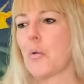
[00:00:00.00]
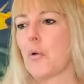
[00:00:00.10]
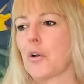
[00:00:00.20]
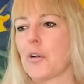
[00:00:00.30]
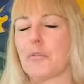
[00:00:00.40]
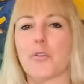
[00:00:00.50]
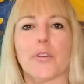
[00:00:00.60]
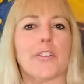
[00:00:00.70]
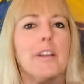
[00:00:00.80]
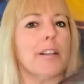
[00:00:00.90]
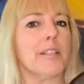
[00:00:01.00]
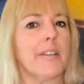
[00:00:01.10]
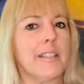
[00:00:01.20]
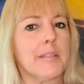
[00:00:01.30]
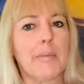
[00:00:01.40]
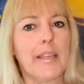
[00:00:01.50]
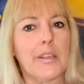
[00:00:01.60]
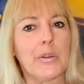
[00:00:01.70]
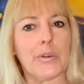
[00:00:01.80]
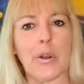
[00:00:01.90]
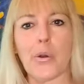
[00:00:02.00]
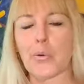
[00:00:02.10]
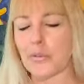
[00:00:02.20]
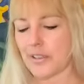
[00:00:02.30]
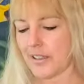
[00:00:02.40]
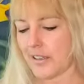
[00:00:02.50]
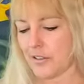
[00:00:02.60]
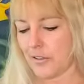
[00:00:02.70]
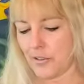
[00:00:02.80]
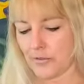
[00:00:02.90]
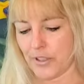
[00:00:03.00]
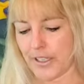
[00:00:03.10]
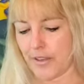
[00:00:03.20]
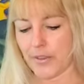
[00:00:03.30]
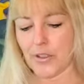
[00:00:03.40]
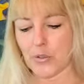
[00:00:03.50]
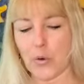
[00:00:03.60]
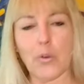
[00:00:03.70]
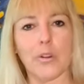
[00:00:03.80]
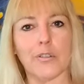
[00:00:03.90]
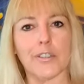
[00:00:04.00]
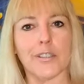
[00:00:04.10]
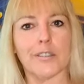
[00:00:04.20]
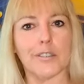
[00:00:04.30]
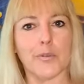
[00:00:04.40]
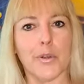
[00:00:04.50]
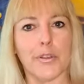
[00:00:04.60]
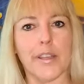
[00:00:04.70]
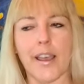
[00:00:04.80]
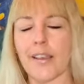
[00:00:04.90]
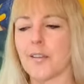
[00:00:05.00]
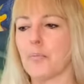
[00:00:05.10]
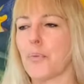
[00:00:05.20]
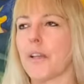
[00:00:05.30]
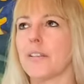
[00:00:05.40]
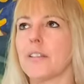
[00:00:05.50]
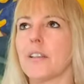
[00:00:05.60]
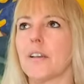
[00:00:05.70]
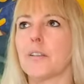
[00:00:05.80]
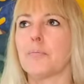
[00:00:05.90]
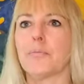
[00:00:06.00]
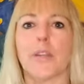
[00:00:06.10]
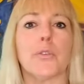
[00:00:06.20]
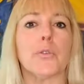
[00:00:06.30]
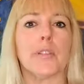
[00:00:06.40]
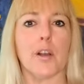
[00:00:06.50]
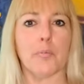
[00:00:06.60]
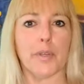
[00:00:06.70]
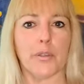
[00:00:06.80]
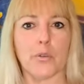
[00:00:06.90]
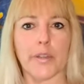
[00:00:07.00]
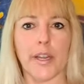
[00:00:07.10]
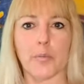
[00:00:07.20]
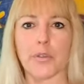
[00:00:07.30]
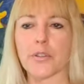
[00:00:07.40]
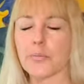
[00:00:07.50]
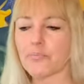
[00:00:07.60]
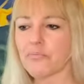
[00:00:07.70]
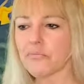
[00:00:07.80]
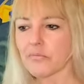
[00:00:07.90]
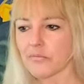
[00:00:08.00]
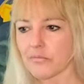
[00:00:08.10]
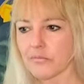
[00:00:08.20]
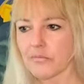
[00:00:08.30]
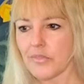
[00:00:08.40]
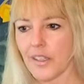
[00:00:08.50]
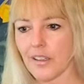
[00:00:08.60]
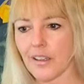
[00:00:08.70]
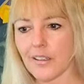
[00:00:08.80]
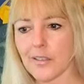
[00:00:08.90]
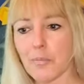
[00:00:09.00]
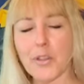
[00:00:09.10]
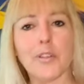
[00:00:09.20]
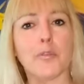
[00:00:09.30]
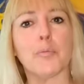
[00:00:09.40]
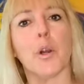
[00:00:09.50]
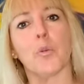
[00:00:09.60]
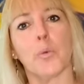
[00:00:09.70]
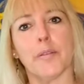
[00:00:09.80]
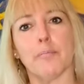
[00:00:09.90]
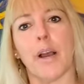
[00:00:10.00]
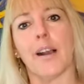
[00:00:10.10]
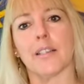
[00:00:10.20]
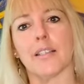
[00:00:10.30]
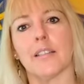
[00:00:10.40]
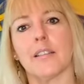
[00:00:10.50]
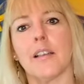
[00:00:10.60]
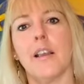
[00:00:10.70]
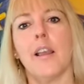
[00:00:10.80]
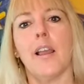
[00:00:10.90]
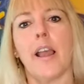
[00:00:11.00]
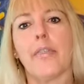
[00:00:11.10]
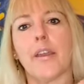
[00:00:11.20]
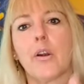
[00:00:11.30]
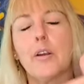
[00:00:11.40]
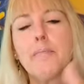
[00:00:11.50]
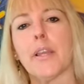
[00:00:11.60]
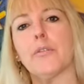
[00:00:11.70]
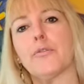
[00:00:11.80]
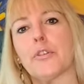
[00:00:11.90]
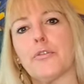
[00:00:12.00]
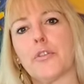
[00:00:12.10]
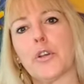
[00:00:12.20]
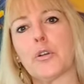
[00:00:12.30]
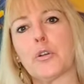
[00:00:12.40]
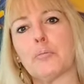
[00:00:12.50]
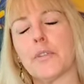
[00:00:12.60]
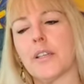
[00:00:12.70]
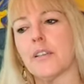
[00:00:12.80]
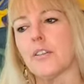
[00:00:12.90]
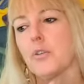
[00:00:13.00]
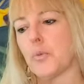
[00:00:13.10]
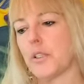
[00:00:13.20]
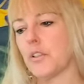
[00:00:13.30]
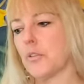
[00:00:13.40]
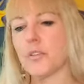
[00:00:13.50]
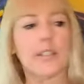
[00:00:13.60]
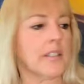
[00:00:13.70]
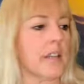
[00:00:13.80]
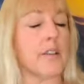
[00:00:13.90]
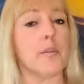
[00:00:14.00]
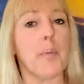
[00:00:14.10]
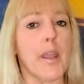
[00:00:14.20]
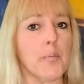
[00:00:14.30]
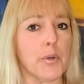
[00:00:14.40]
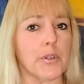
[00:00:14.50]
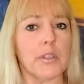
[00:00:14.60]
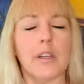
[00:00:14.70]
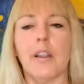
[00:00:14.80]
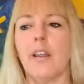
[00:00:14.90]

Um, of course, they're not as fun as making your own, and you don't really have the control over it, of what you get. But um, they do sell pinhole cameras. Uh, most of them are wooden boxes and they are made for film that you would use instead of the paper.